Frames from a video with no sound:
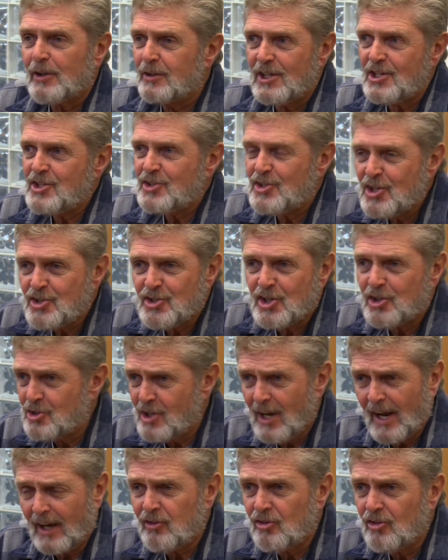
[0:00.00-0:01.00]
This isn't
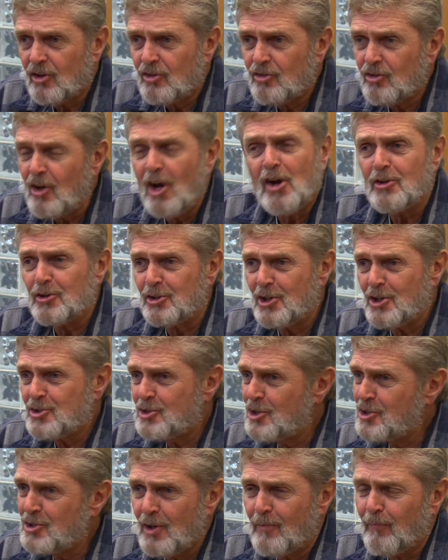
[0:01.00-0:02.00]
Texas,
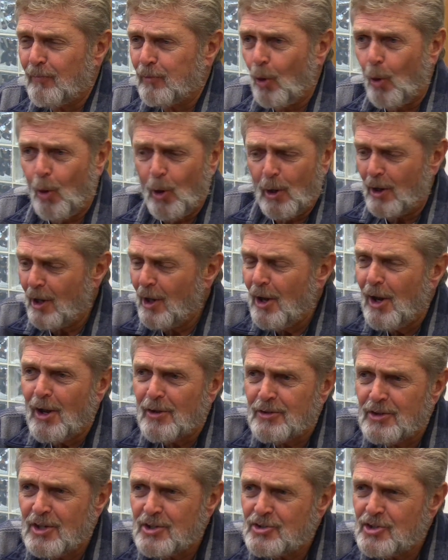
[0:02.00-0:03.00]
this isn't Florida,
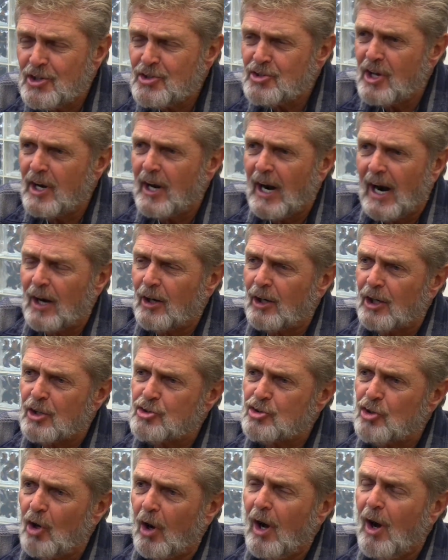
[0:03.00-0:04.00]
this is in
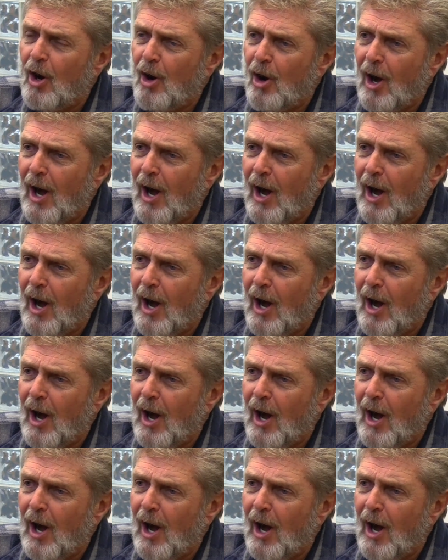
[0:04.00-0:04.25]
Arkansas.